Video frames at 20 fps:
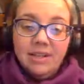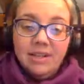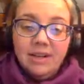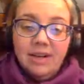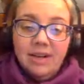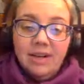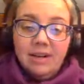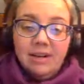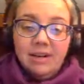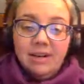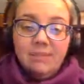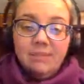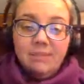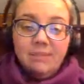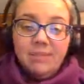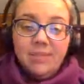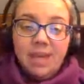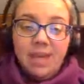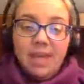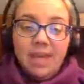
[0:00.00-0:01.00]

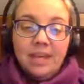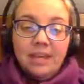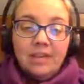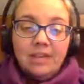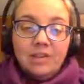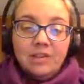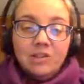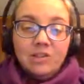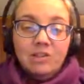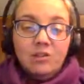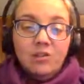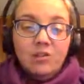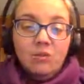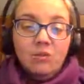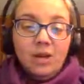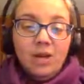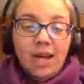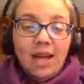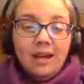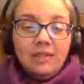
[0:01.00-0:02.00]
And you don't
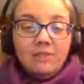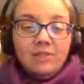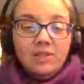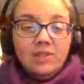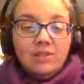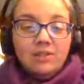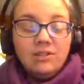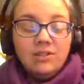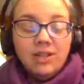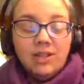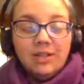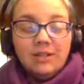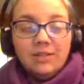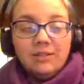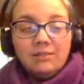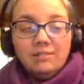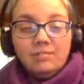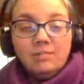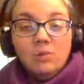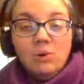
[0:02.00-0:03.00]
want to have to
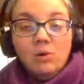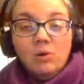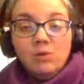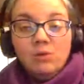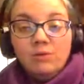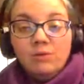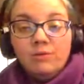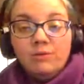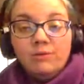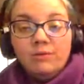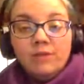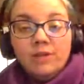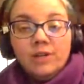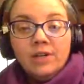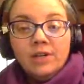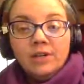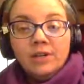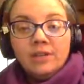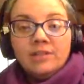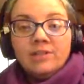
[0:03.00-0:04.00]
move
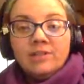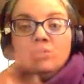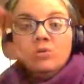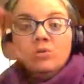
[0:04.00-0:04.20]
to